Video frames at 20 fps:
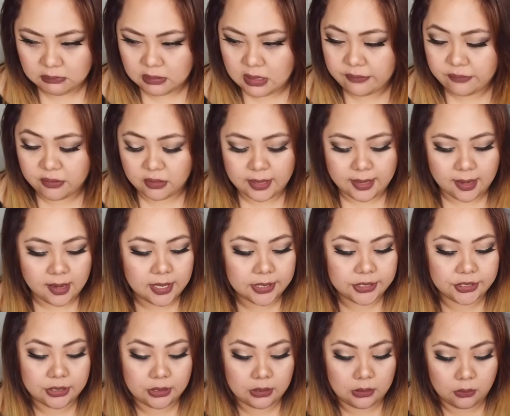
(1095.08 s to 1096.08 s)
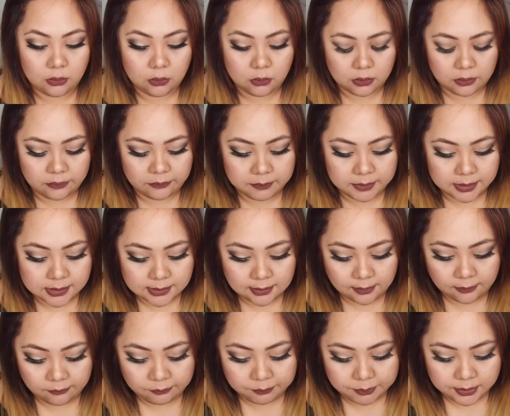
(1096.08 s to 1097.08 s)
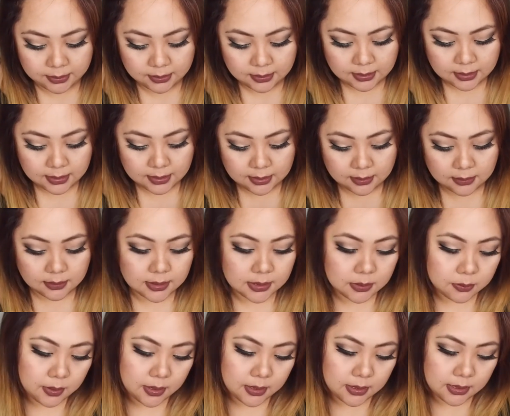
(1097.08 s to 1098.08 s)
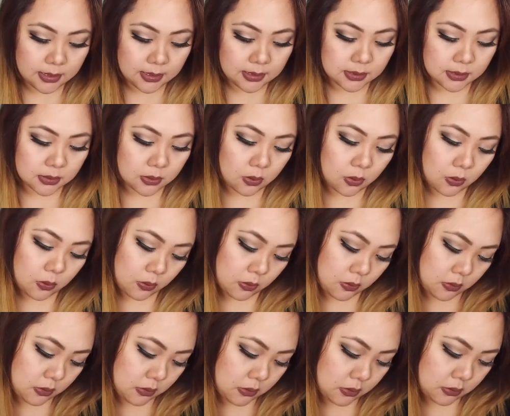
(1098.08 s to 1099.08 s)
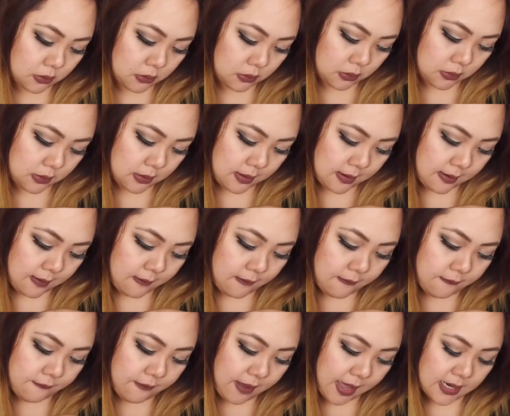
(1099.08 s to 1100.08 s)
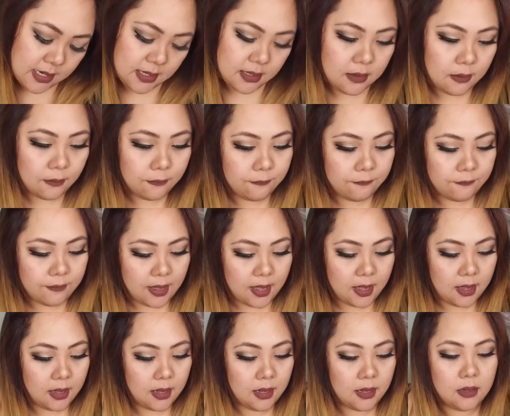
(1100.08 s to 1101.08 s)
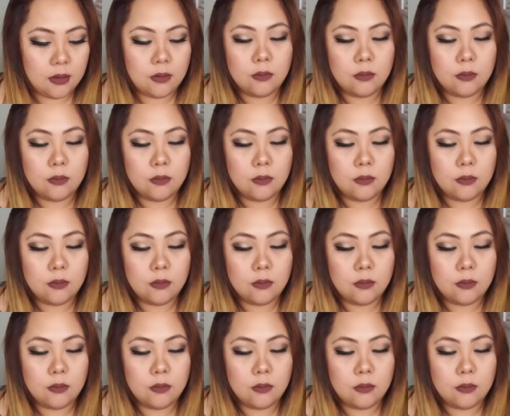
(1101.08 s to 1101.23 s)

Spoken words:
I've got like eyeshadow all over myself. But this one is called Vanity Fair,